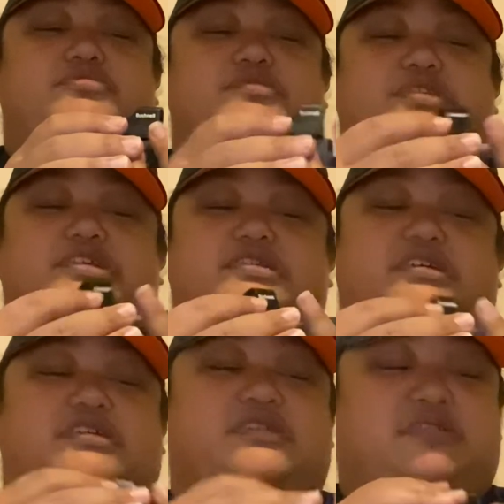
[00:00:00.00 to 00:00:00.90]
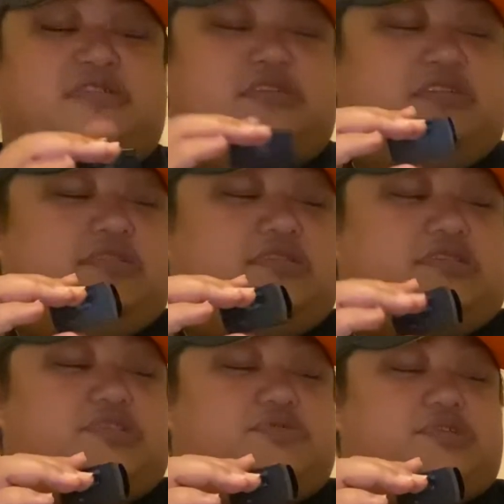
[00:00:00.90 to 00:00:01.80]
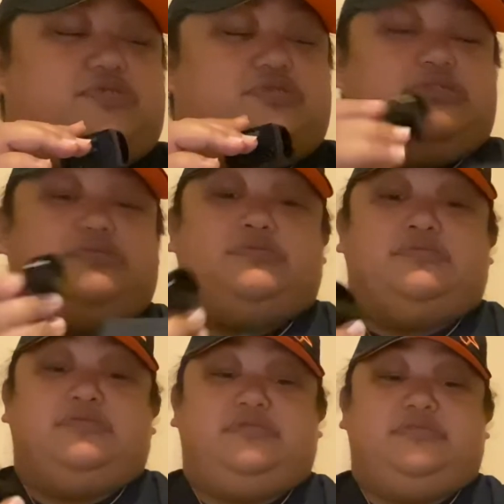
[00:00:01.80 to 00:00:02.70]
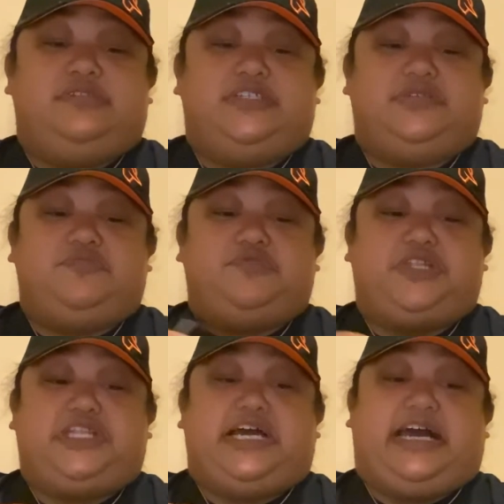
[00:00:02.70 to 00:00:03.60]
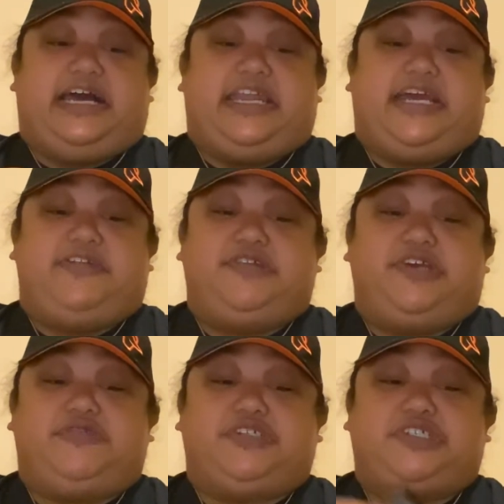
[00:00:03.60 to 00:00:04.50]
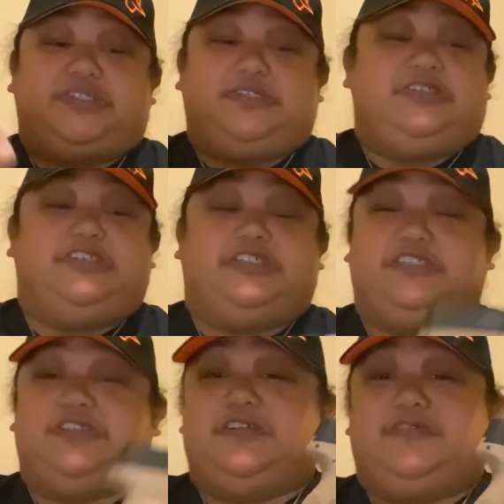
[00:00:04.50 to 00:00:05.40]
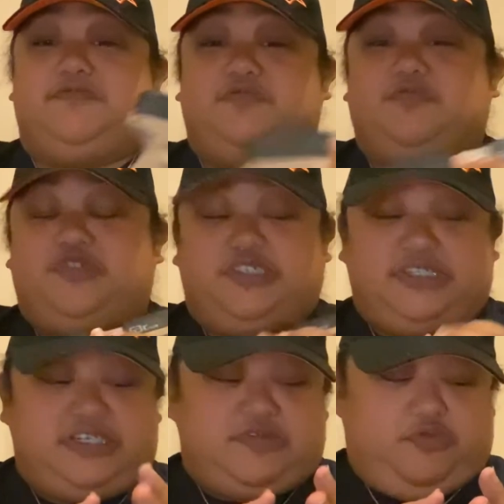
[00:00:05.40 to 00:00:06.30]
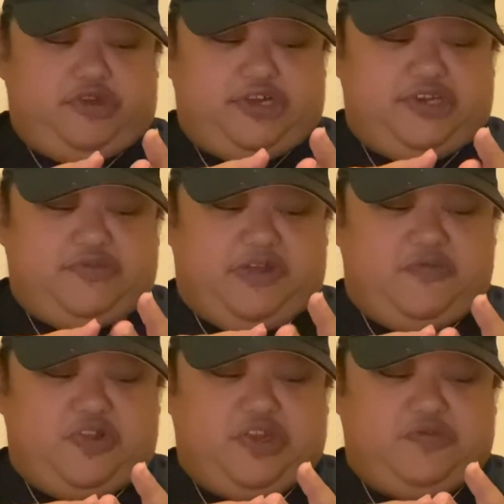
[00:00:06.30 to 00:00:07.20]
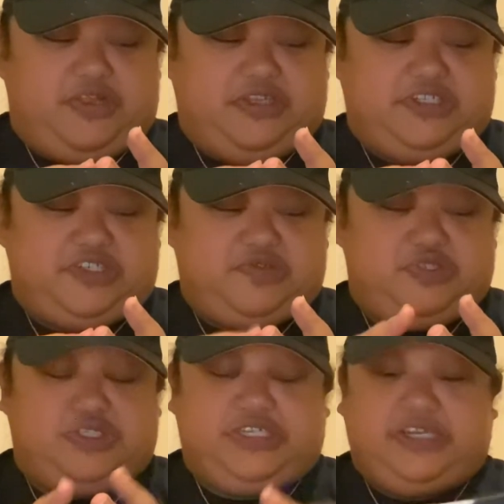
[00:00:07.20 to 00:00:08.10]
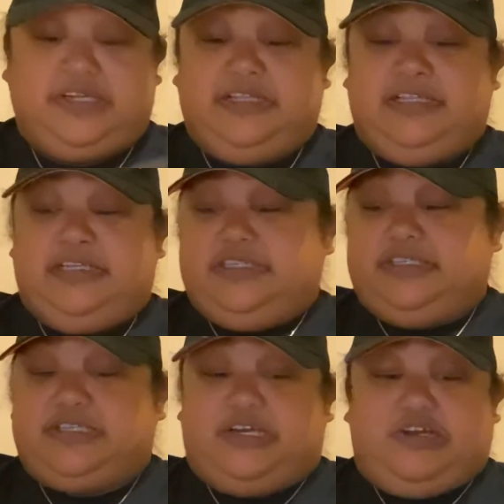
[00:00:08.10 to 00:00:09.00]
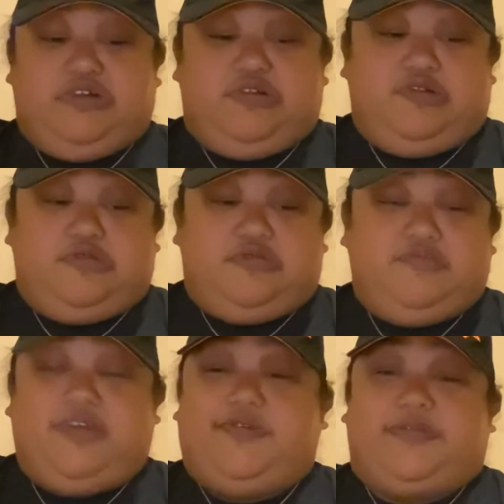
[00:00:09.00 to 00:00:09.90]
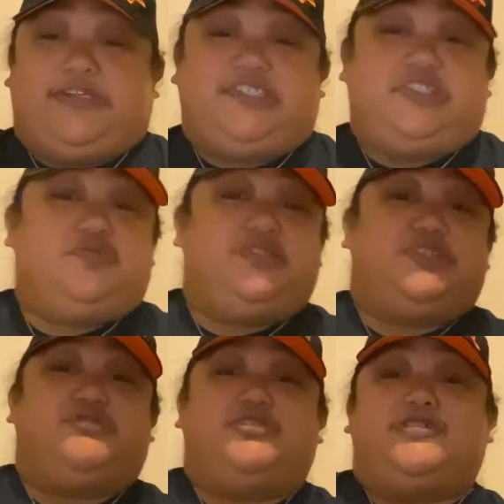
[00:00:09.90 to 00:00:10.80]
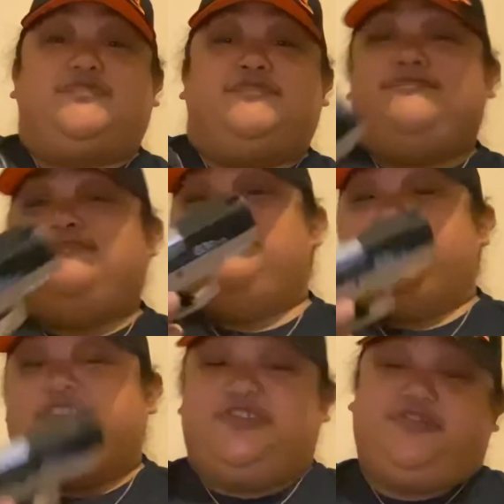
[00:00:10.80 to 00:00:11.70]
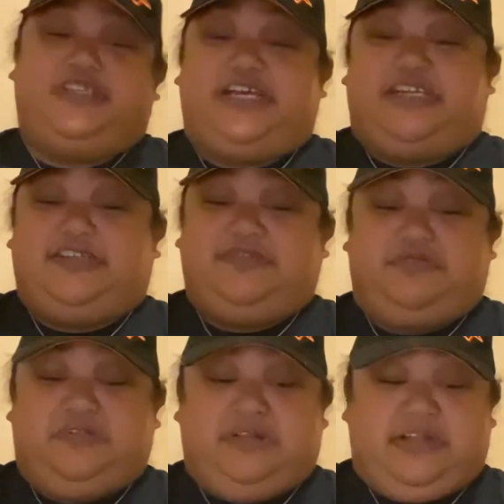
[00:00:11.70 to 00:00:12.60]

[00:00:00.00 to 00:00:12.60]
it would be uh, less recoil with that. I don't know. It just it's just not was not working the way I wanted with the G3C. So maybe with the G3 Toro, G3 Tactical.